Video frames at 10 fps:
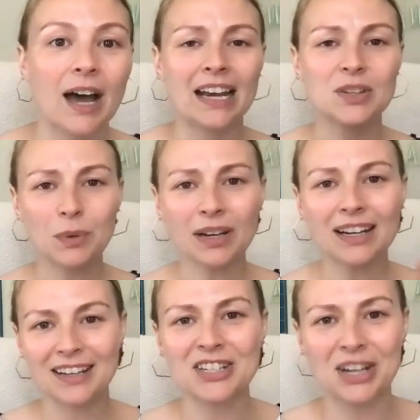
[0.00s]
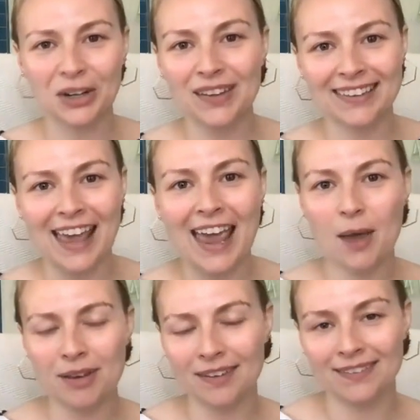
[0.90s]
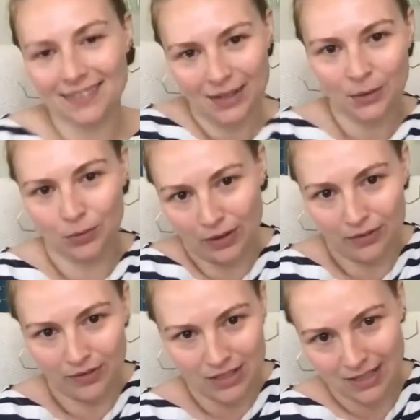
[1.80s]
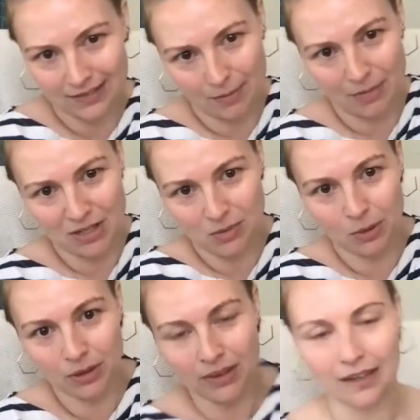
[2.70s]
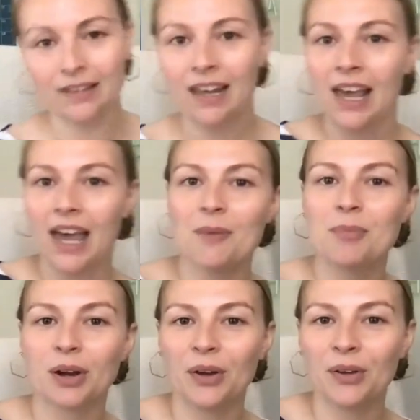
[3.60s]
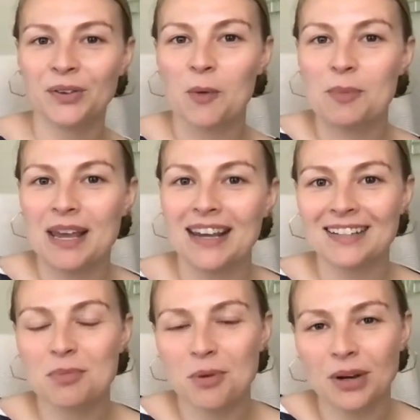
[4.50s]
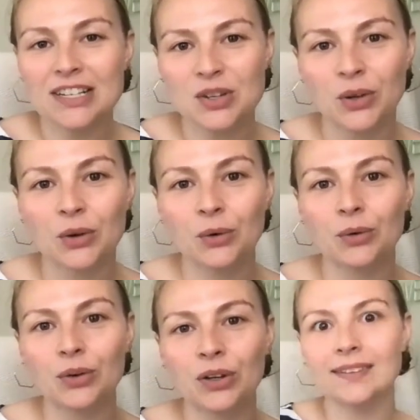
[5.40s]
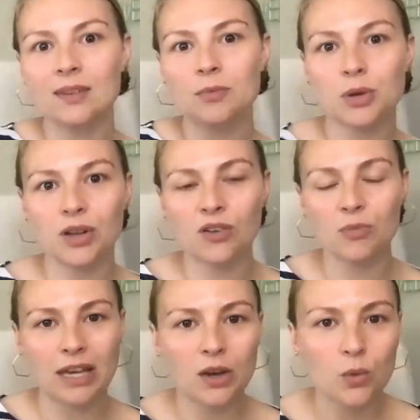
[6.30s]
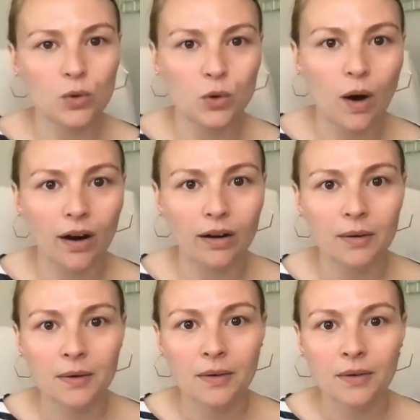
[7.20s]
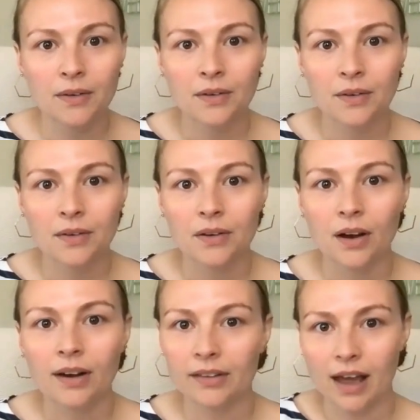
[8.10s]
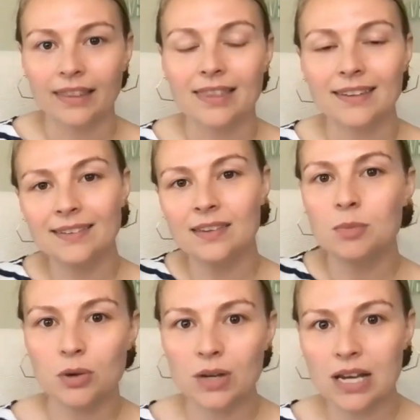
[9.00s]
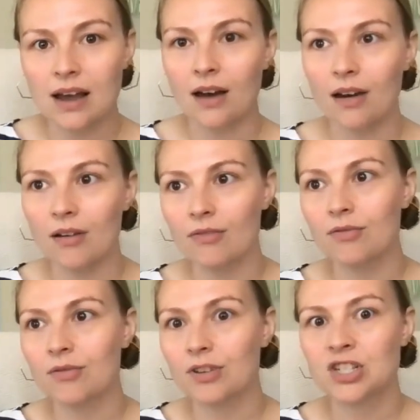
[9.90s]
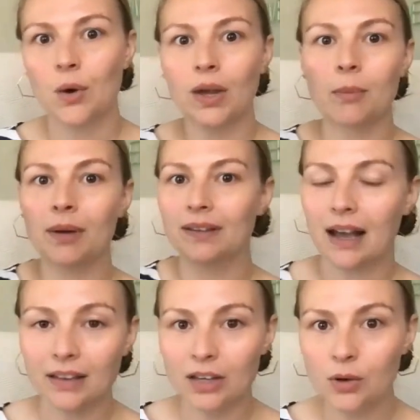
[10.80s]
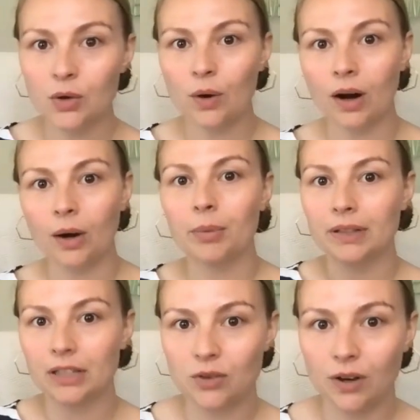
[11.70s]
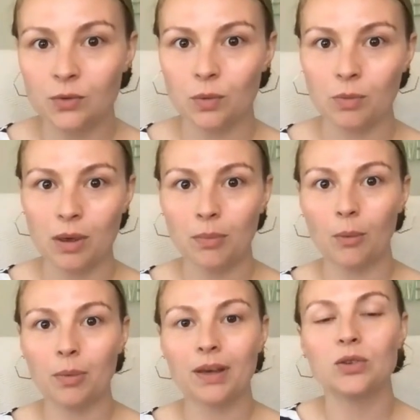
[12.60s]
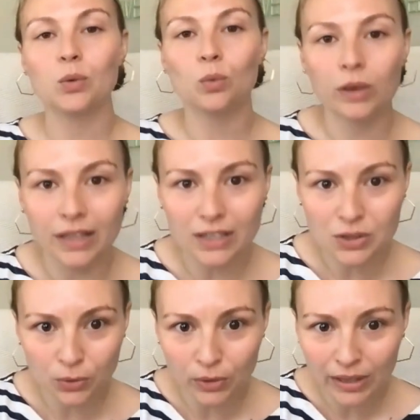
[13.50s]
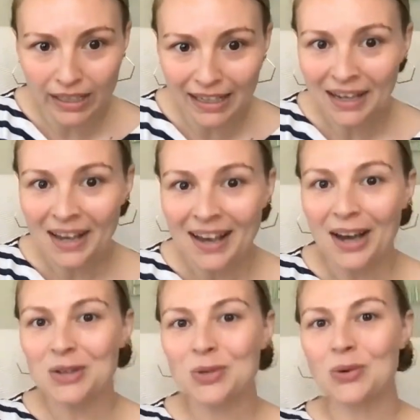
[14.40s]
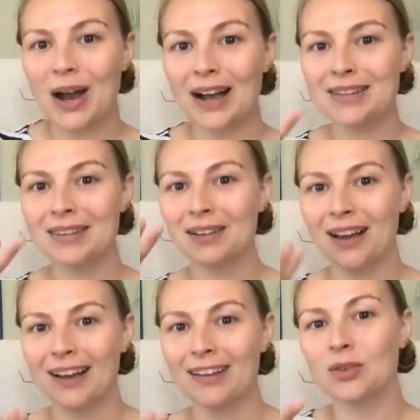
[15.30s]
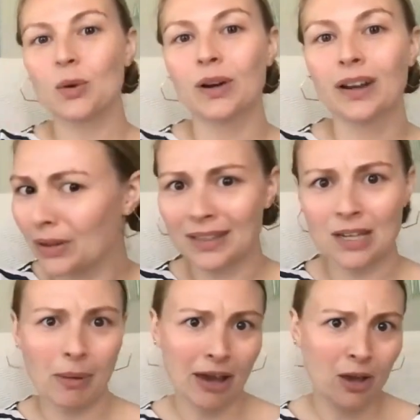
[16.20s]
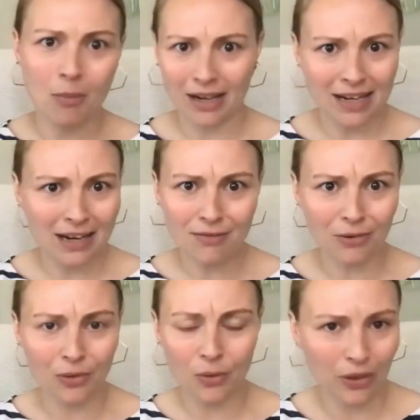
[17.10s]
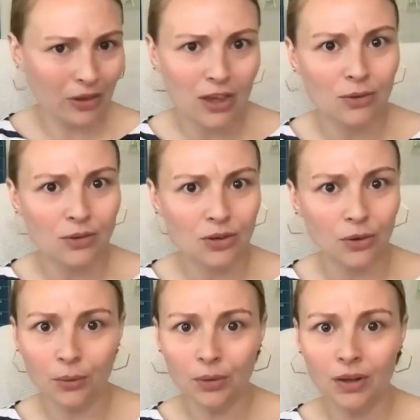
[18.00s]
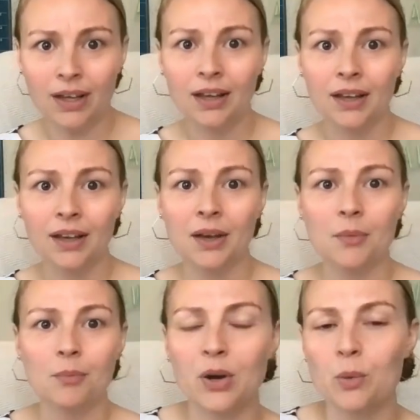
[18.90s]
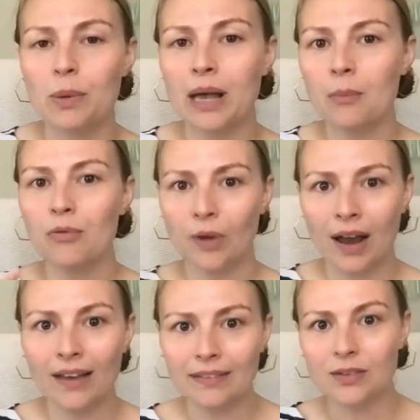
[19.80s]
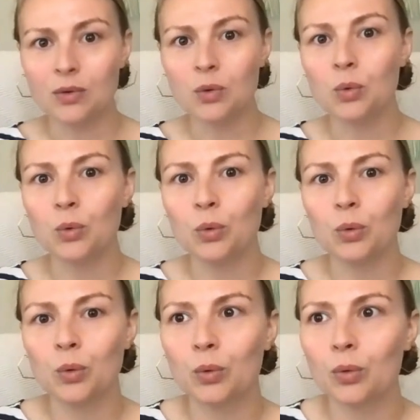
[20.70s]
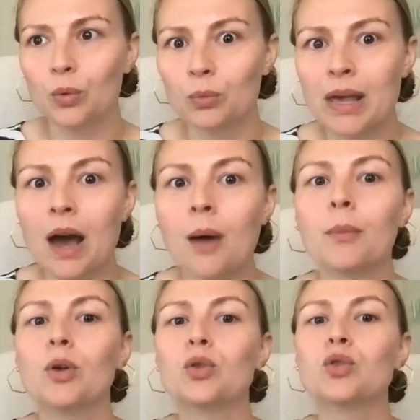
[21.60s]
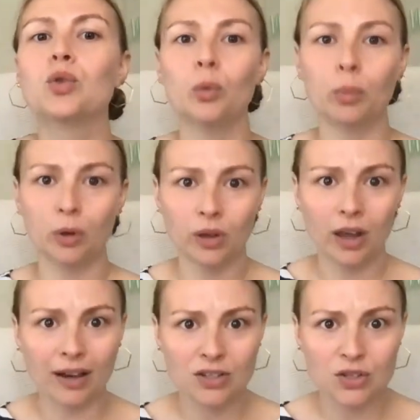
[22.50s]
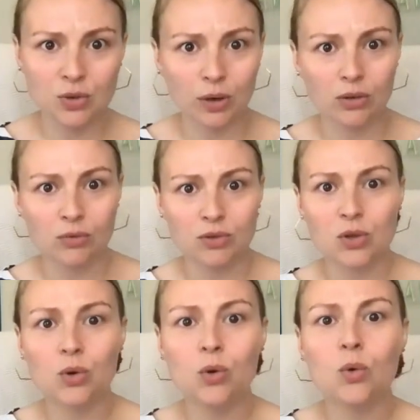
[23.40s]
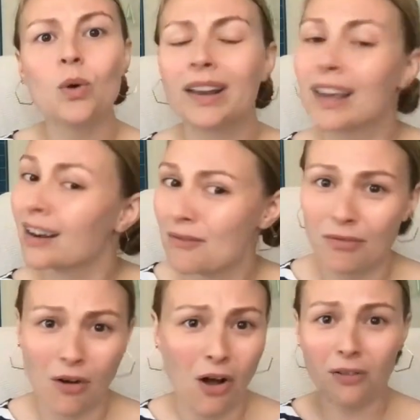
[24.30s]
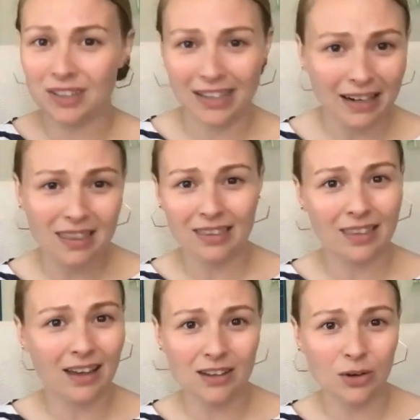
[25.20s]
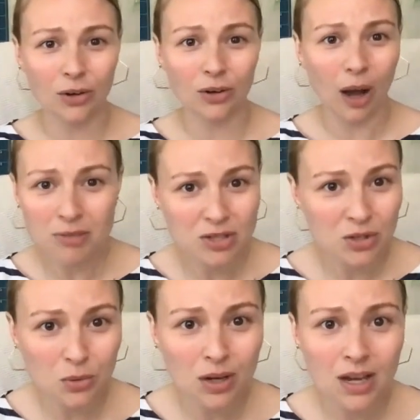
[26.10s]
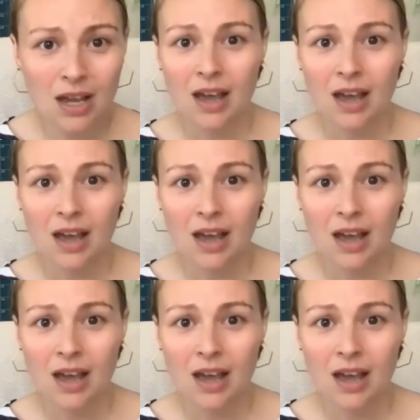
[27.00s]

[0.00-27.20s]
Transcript: And I just want to share this, A, because it was relevant because I mentioned birthdays, but also B, to point to this is the beauty of being who you are online. This is the beauty of showing up exactly who you are and building trust with people, because you literally attract the clients who are willing to pay you money for the thing that you do, but who become friends, who become super aligned to what you do, who want to get involved in anything that you're up to.